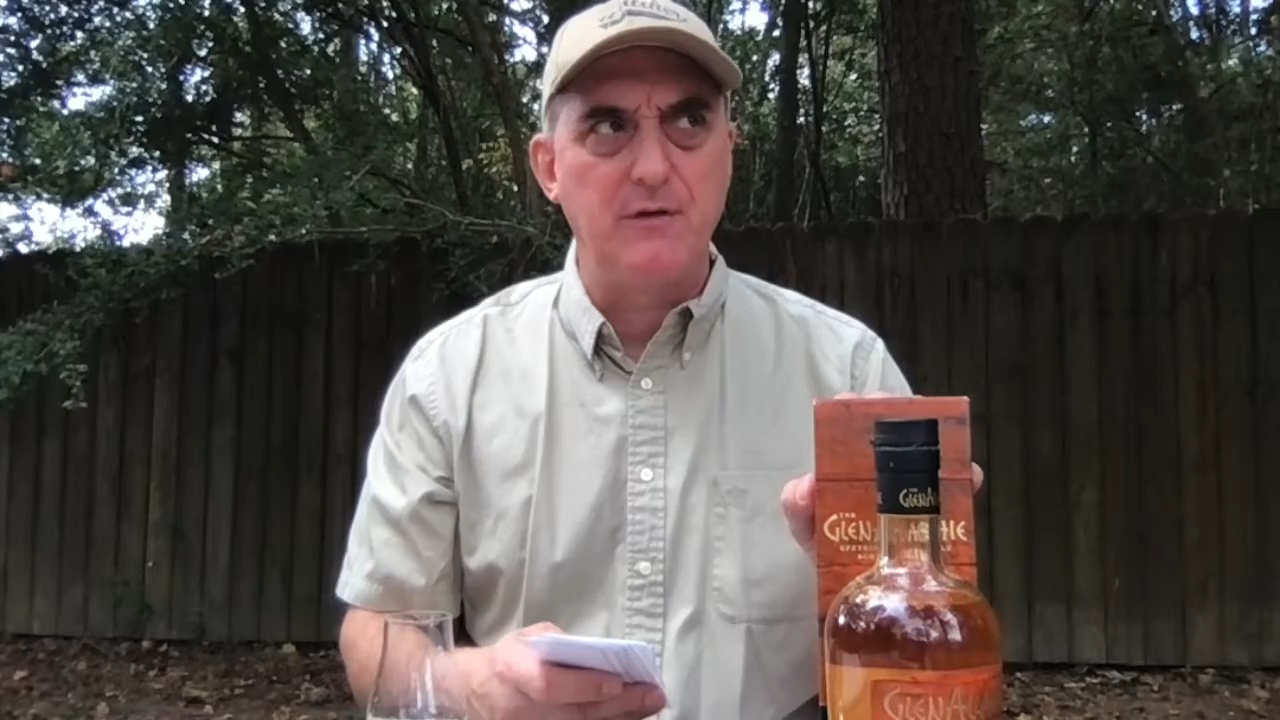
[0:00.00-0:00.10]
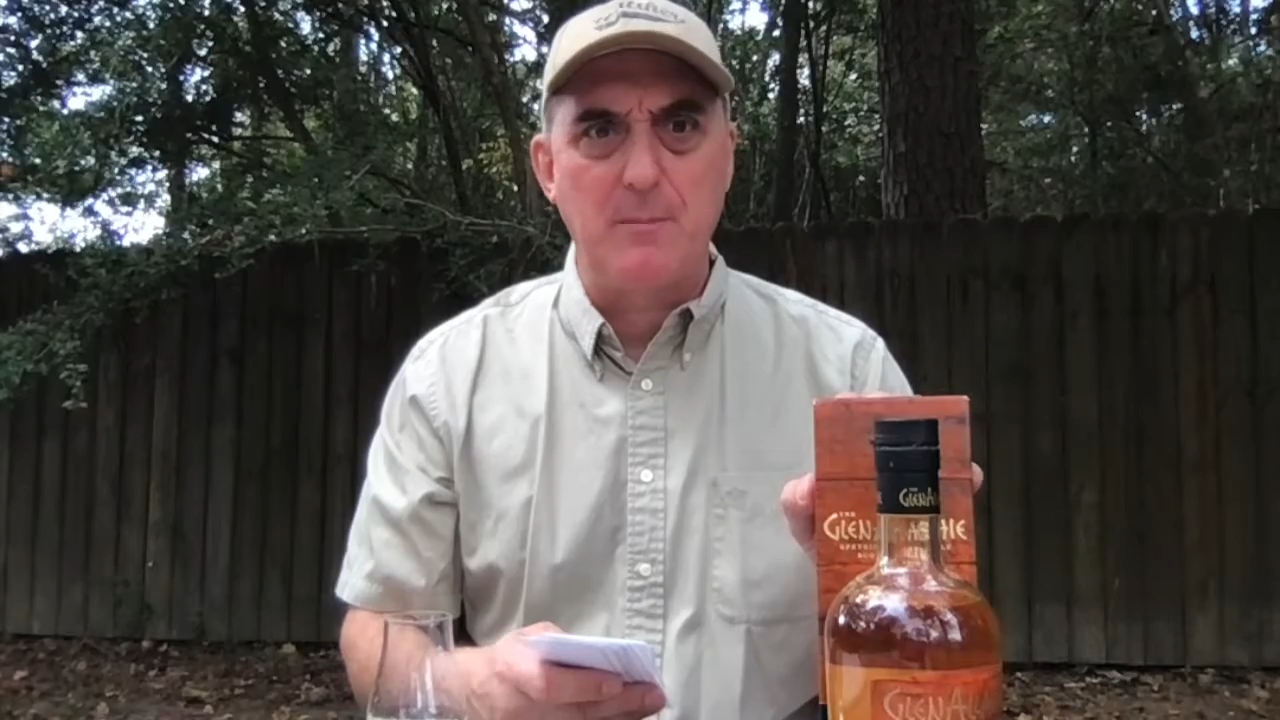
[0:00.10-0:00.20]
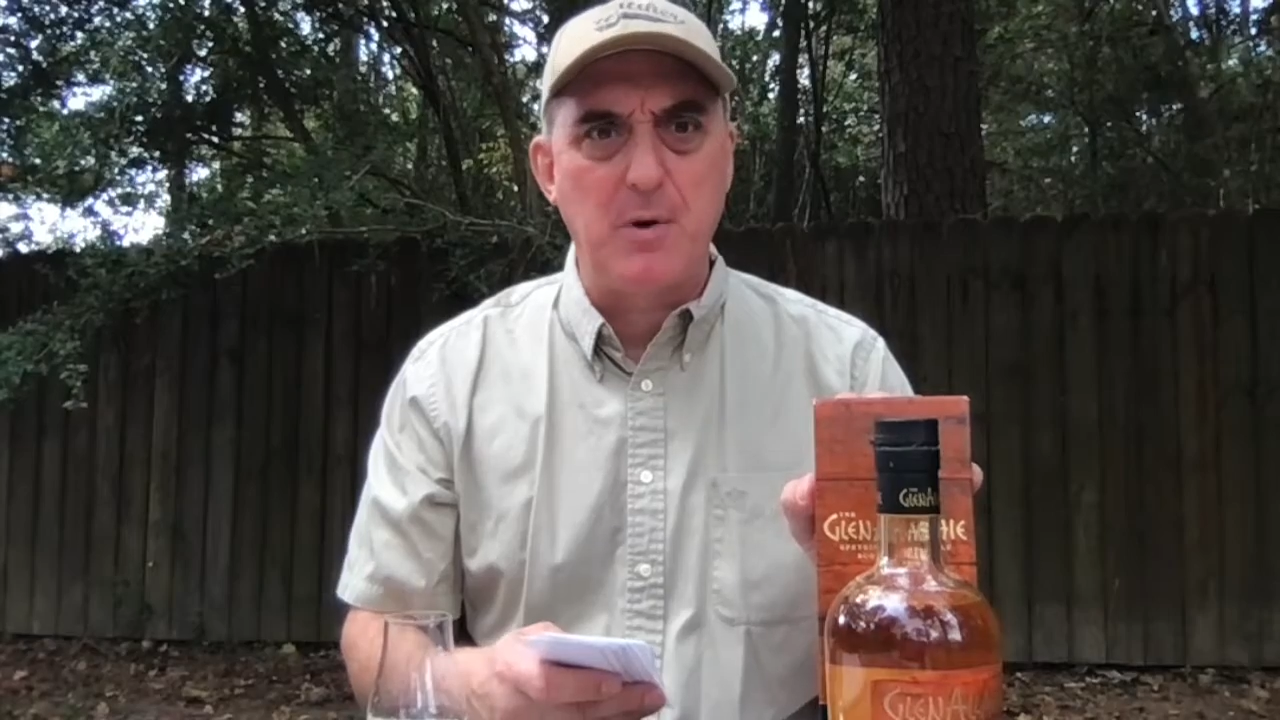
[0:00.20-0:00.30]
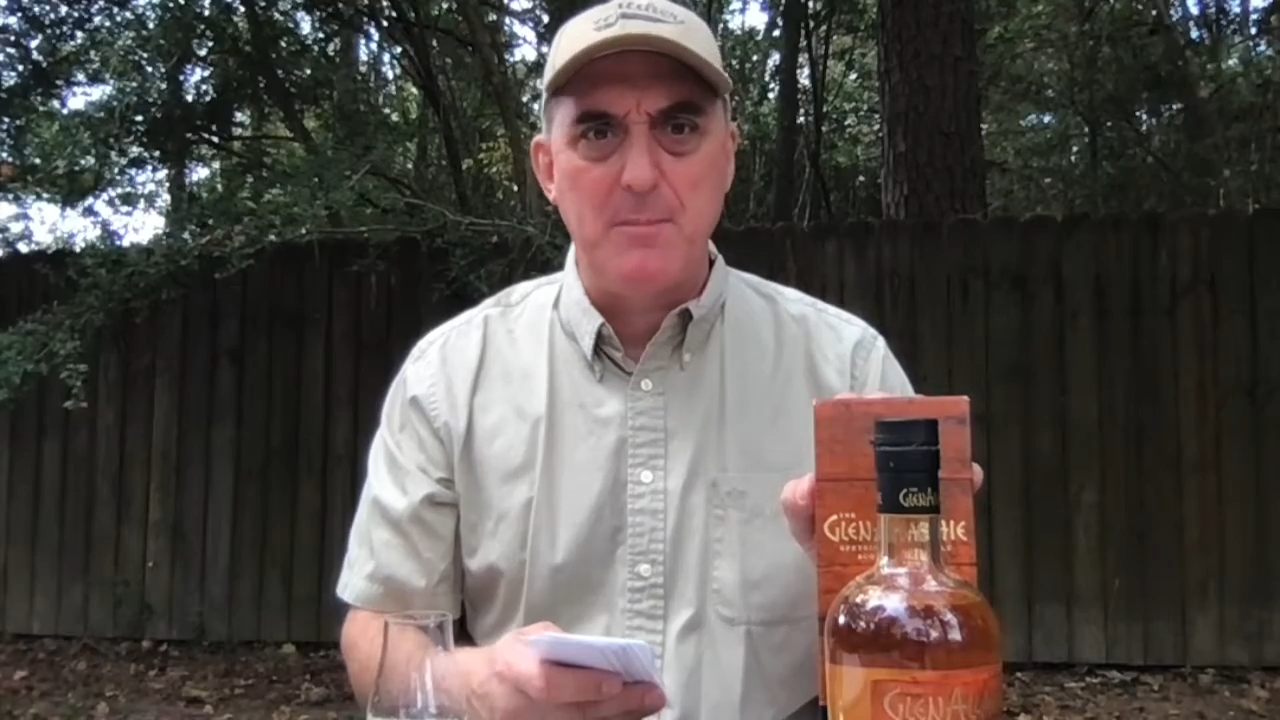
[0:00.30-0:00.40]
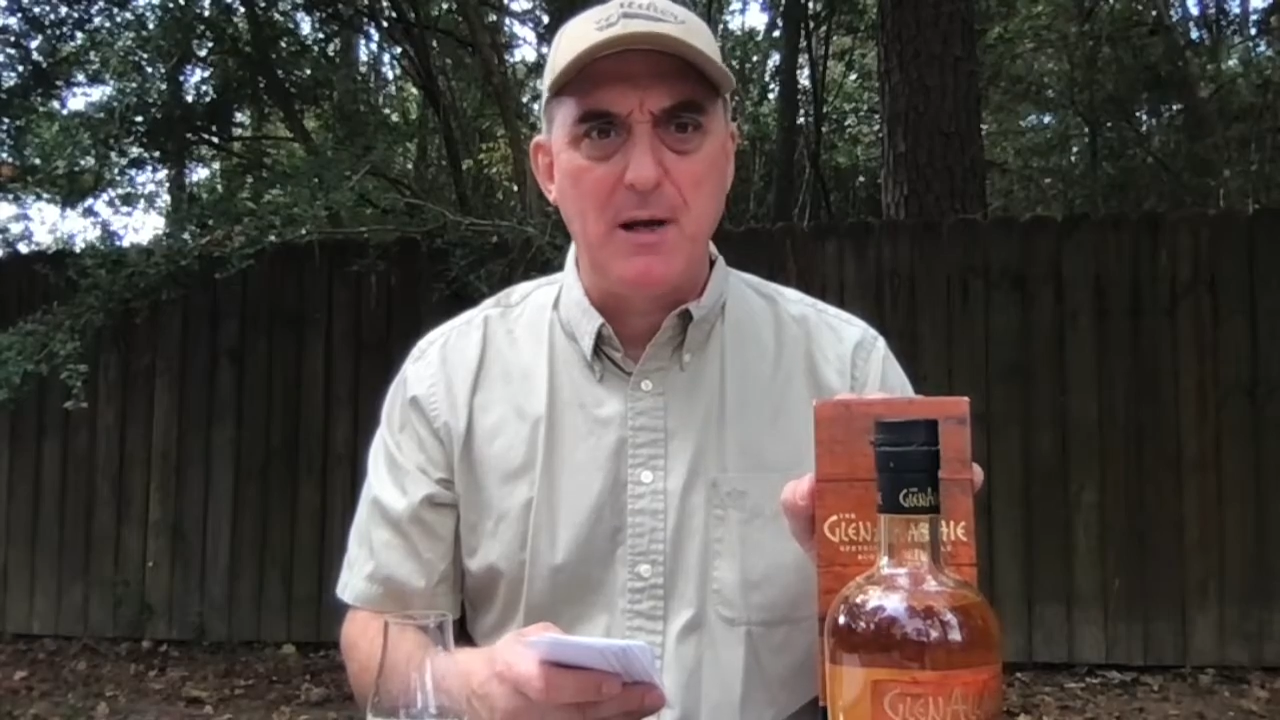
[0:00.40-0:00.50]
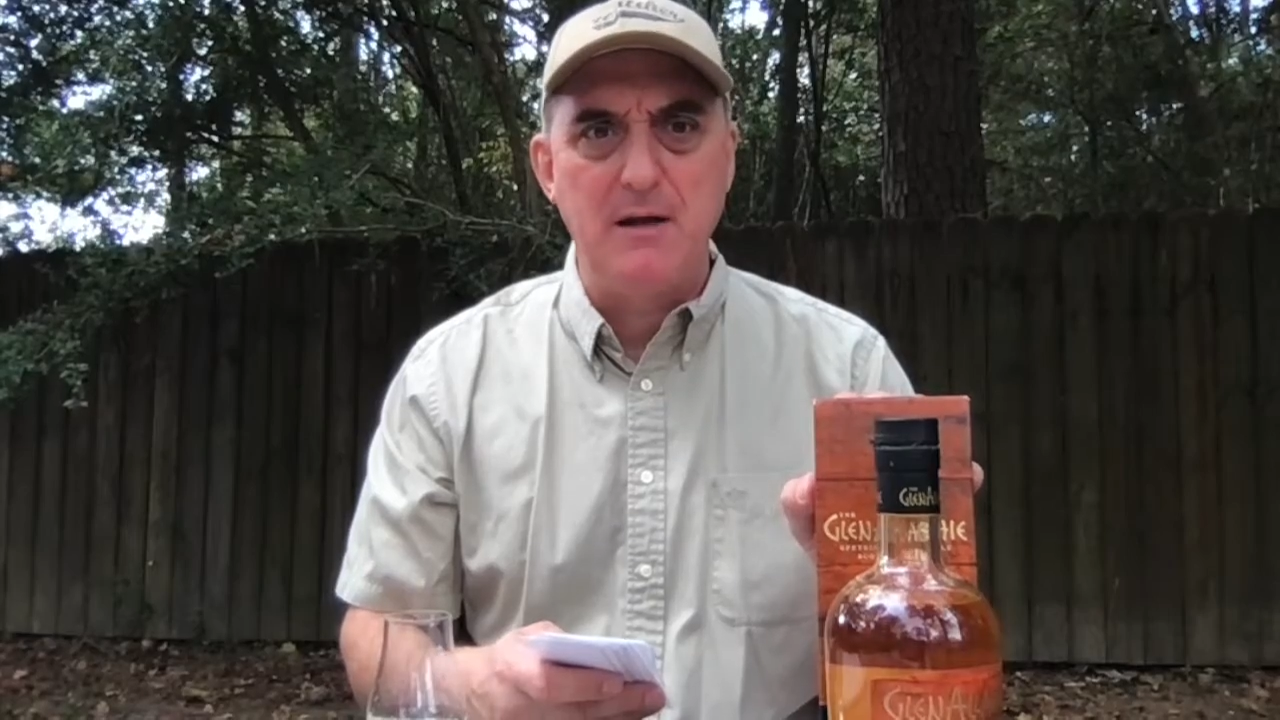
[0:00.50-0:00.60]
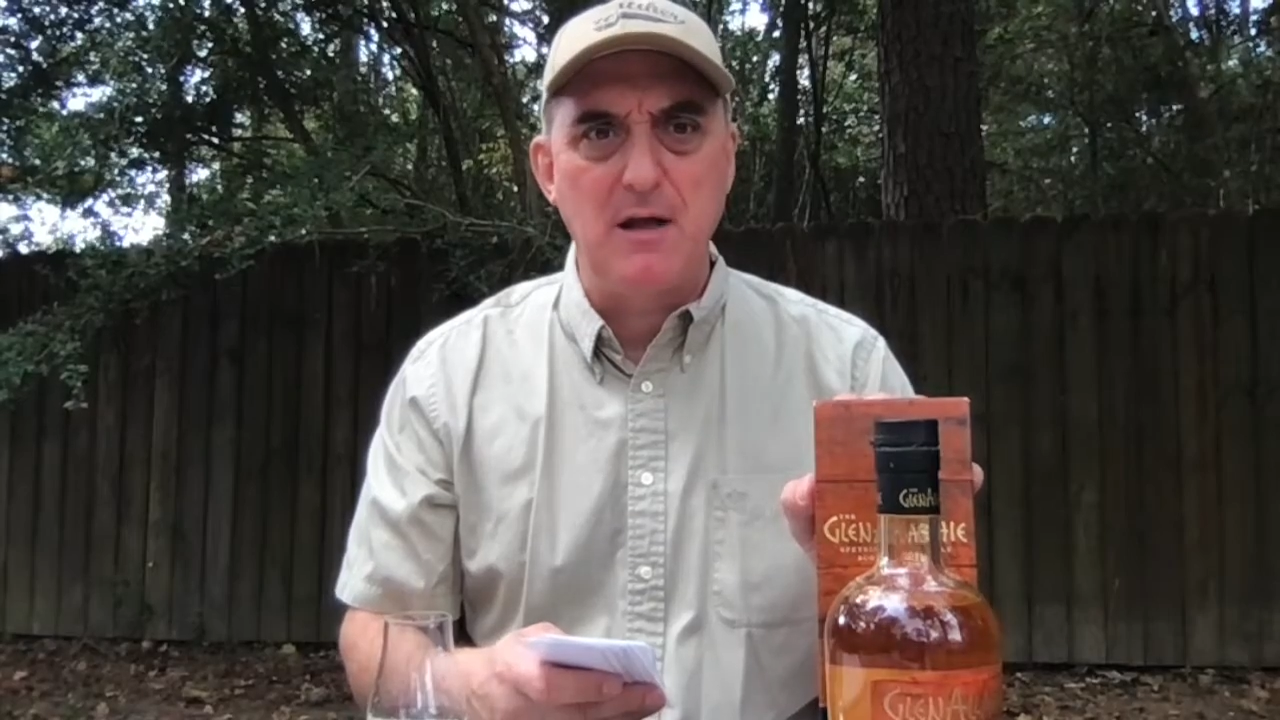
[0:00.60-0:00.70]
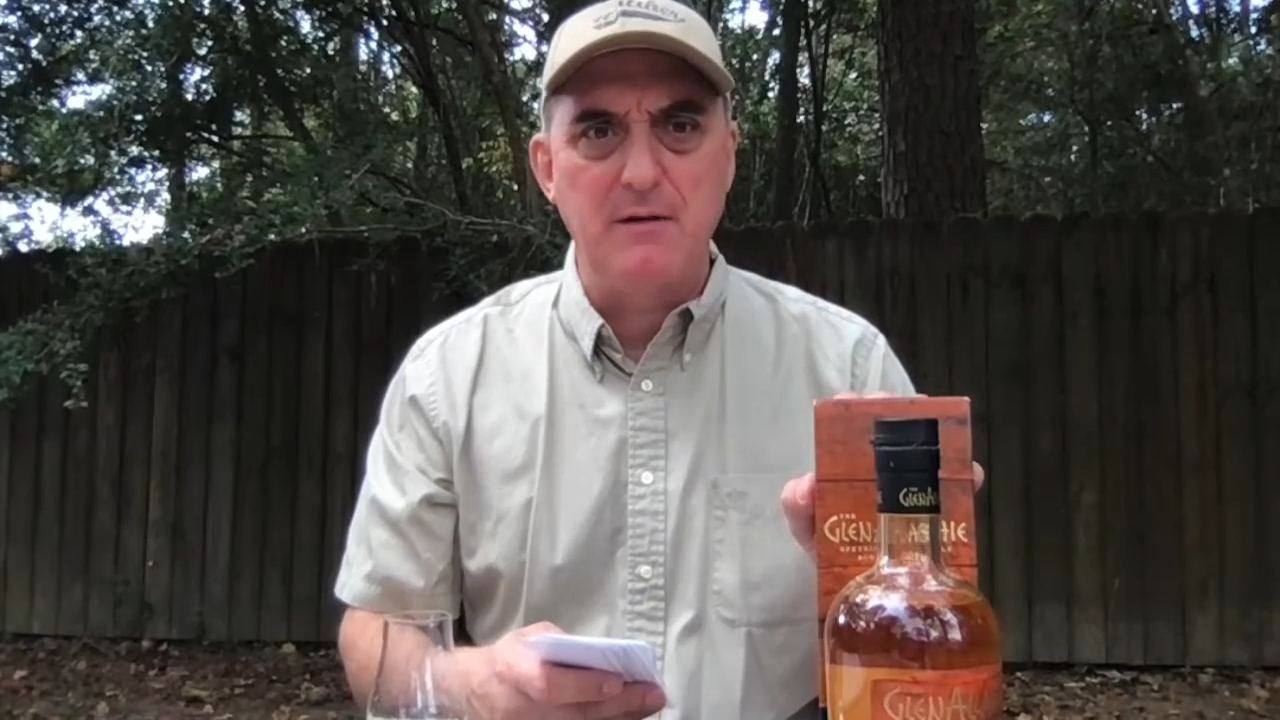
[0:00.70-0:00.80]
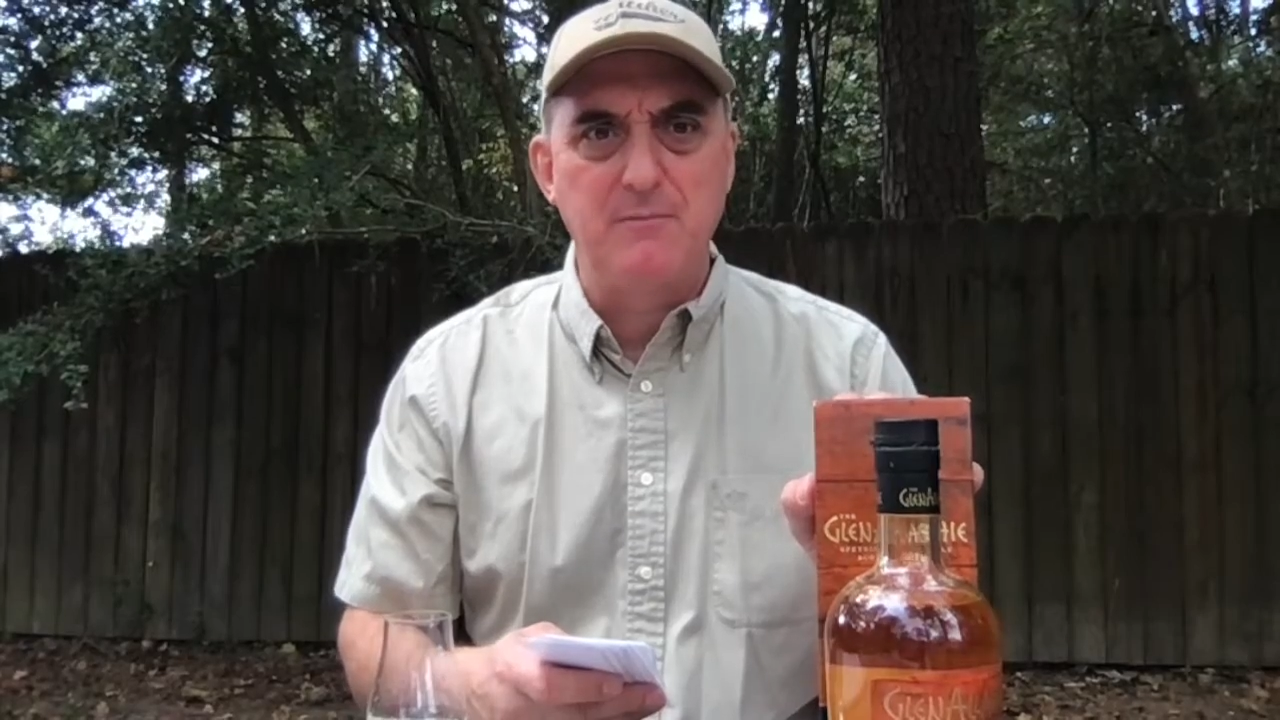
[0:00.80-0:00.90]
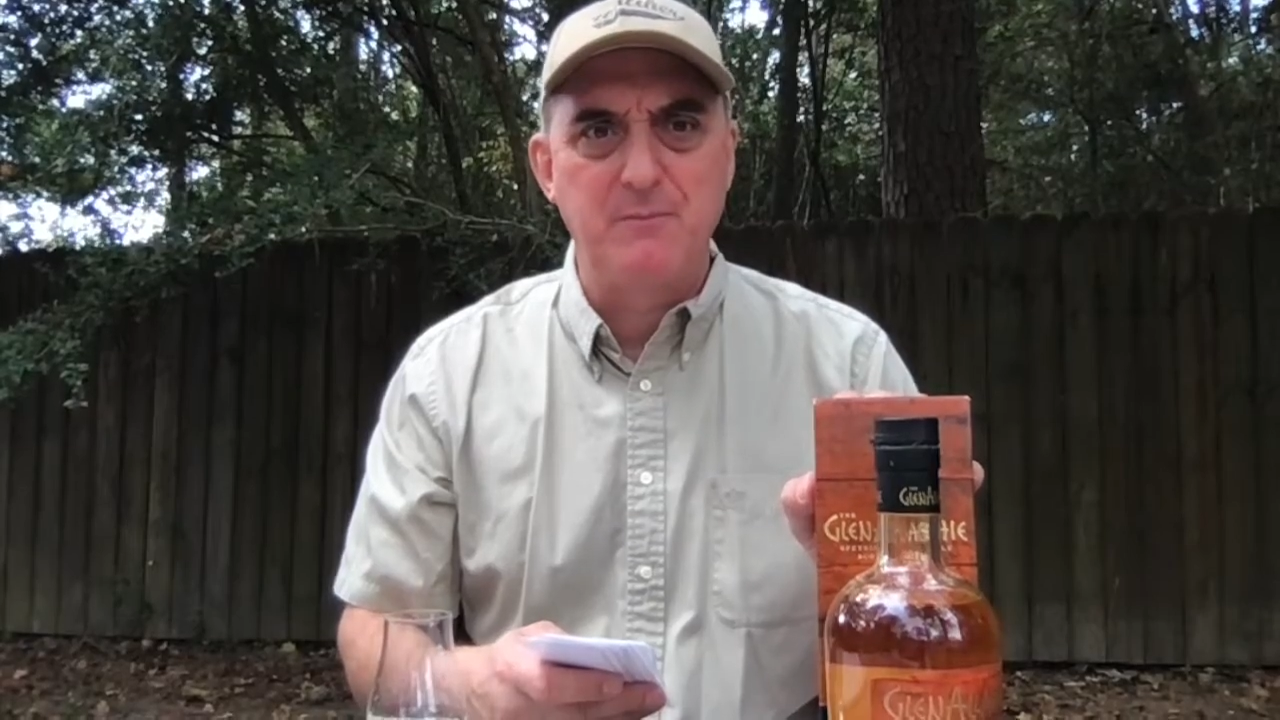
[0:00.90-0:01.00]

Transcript: I probably paid like